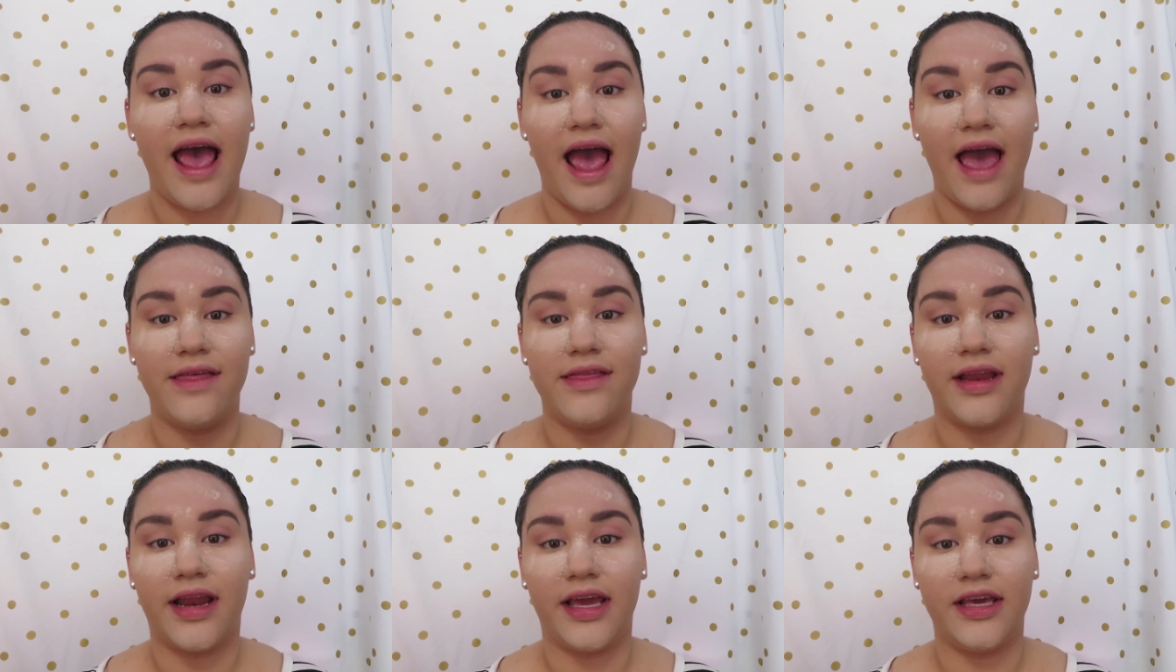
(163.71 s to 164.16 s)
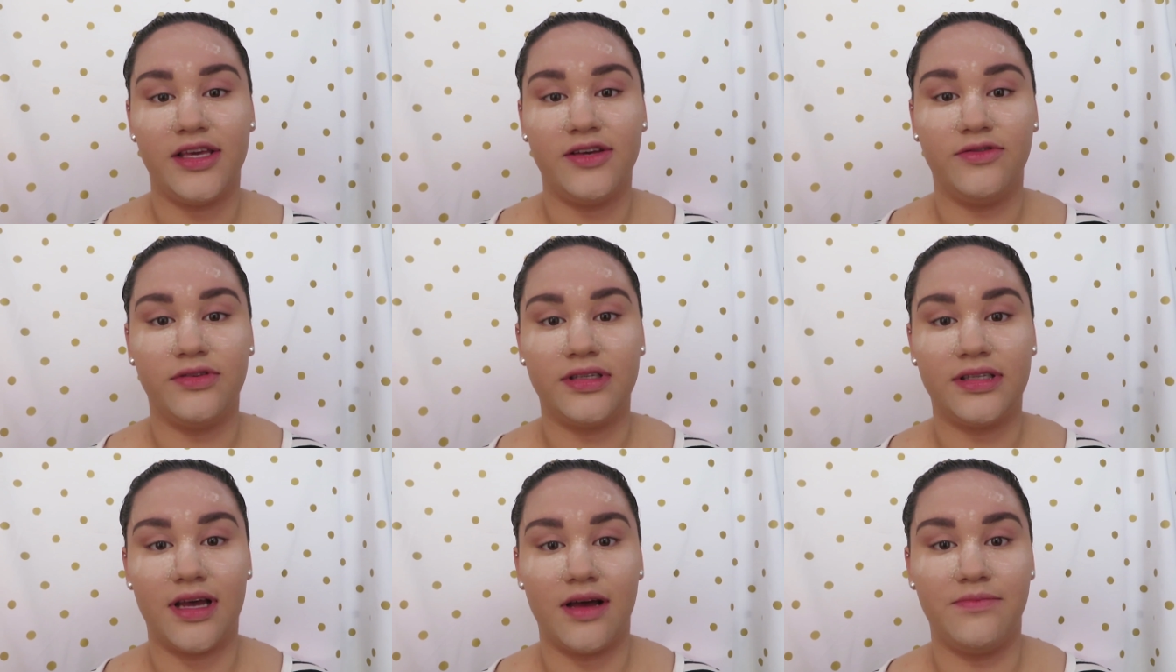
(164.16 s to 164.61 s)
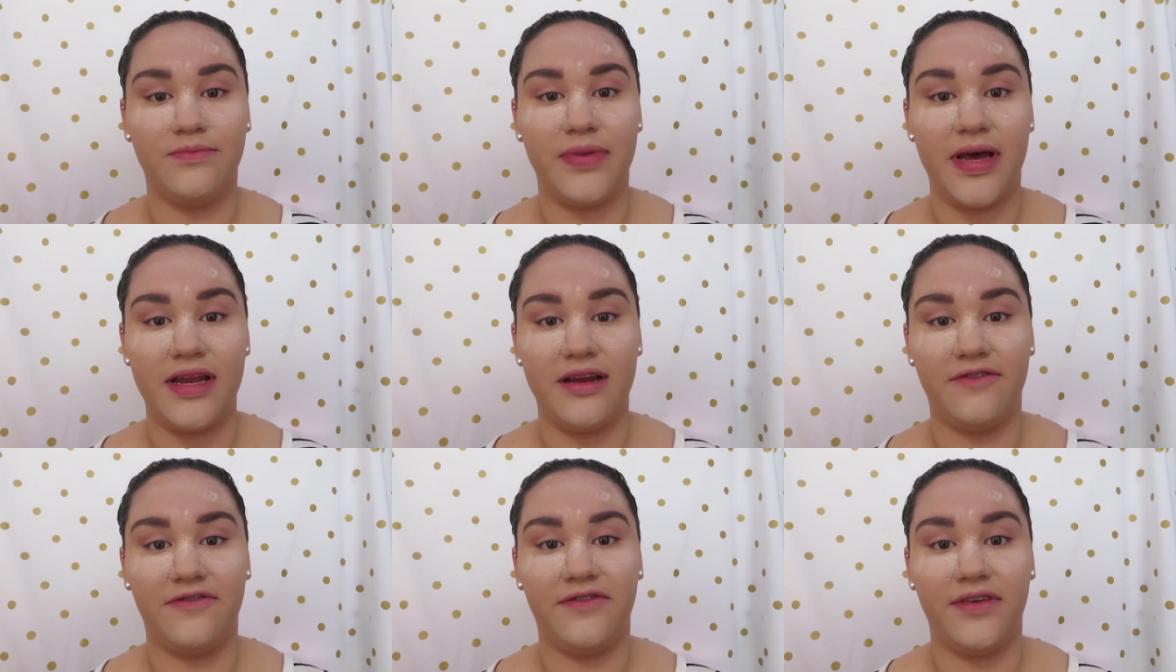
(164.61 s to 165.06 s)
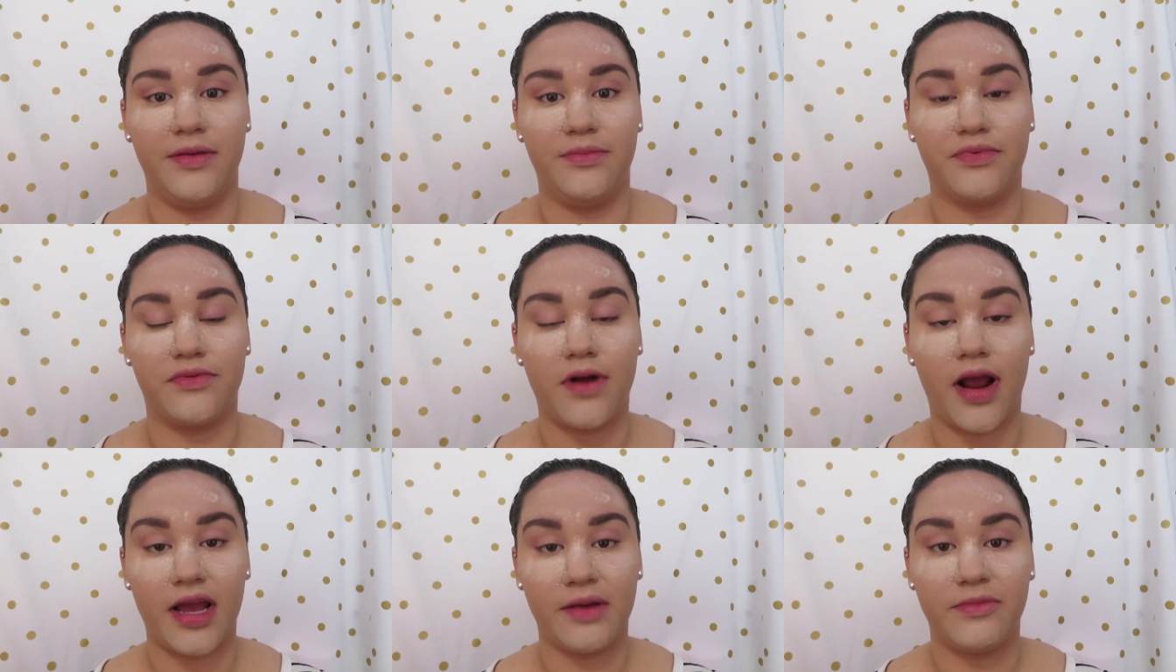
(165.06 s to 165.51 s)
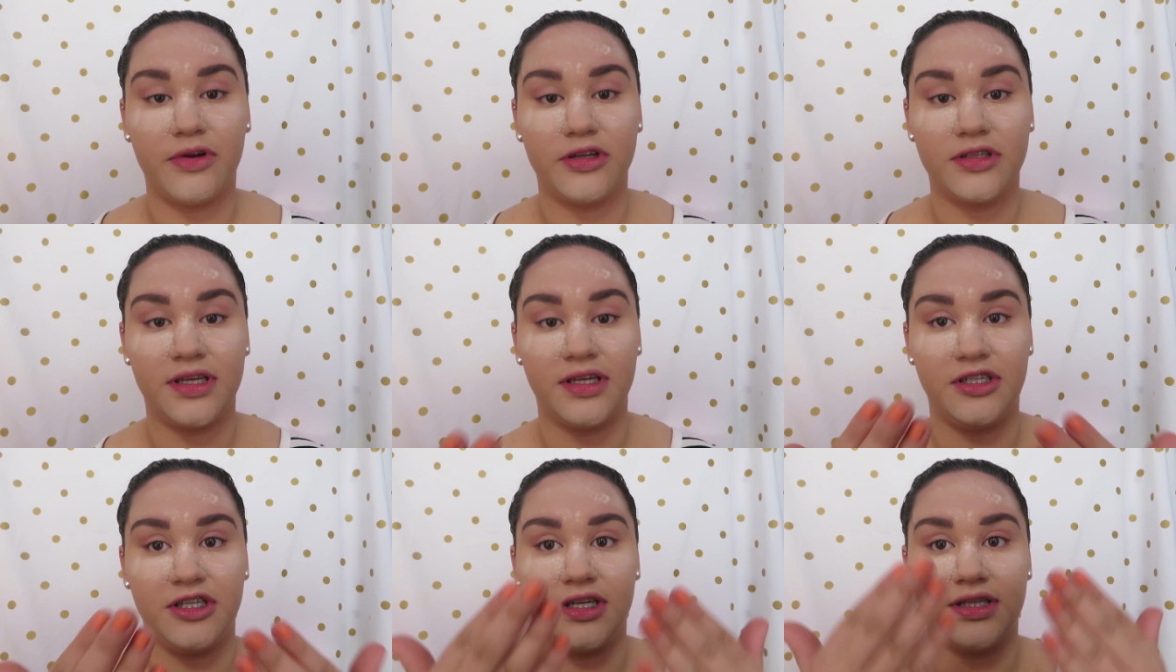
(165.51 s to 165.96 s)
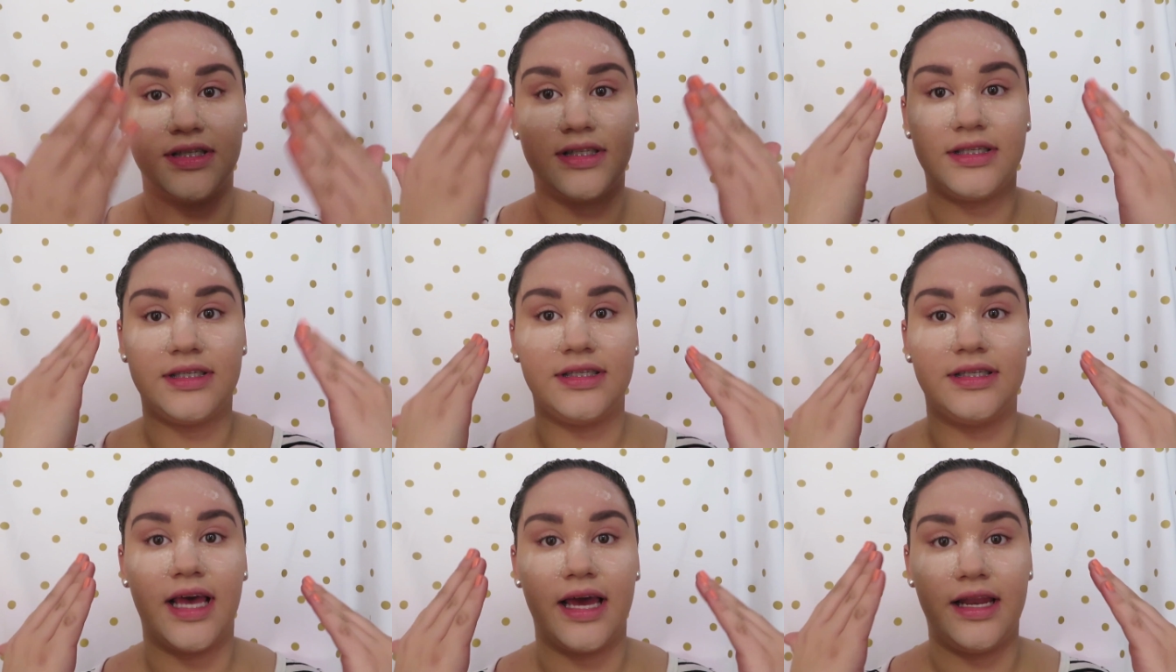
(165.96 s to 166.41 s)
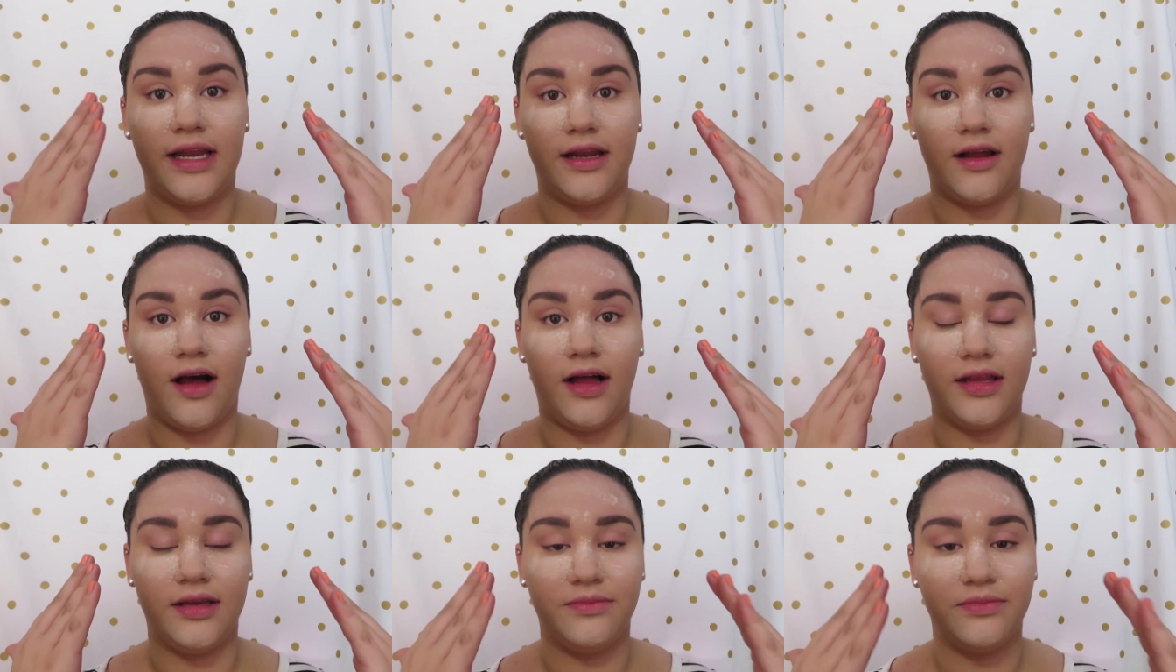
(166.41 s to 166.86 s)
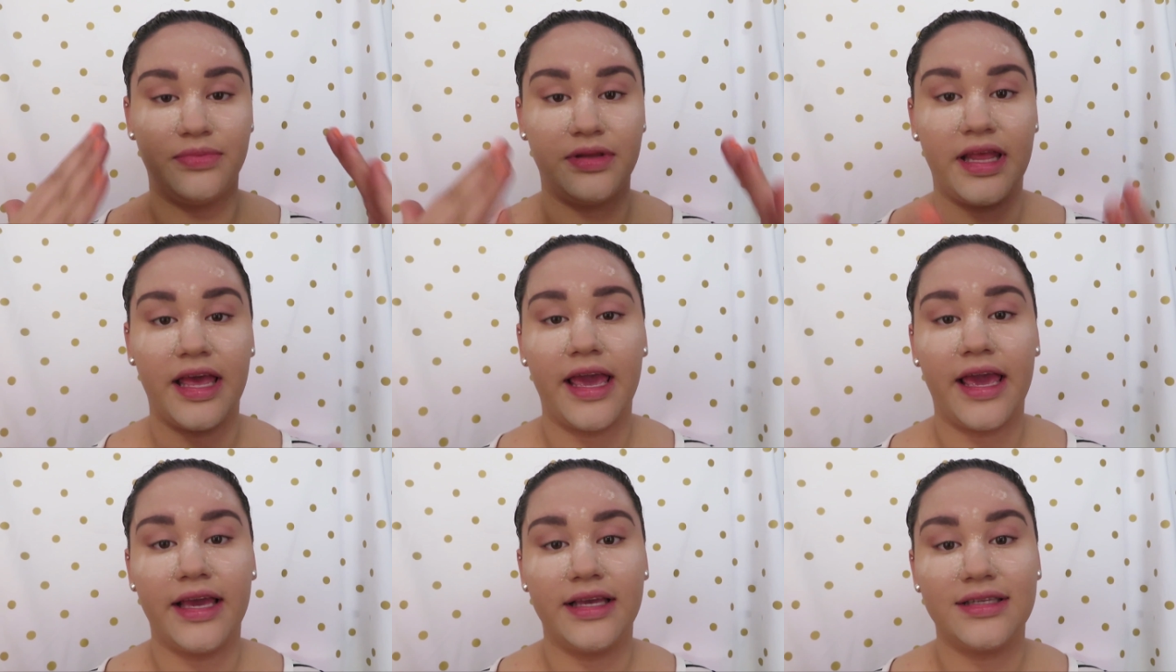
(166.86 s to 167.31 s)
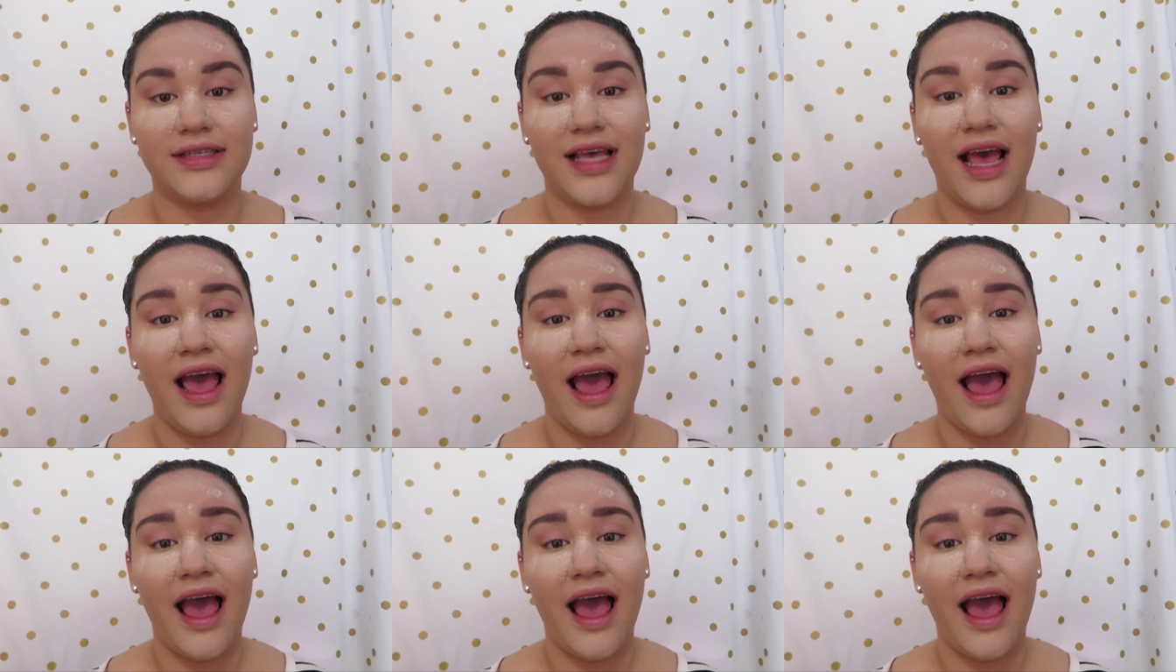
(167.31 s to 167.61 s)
and then I used some Benefit primer to just set it all in place.